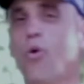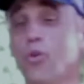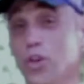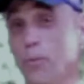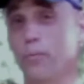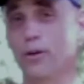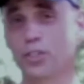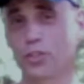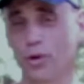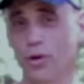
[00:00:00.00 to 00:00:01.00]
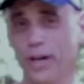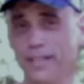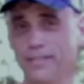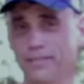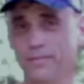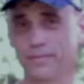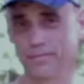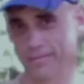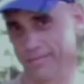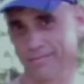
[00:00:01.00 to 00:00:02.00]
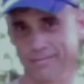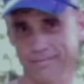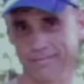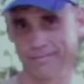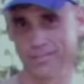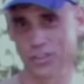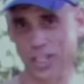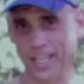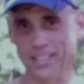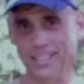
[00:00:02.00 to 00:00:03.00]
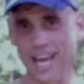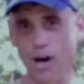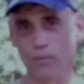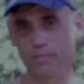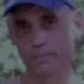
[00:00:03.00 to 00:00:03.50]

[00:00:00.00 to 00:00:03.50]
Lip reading: Or do you push through it? Check this out.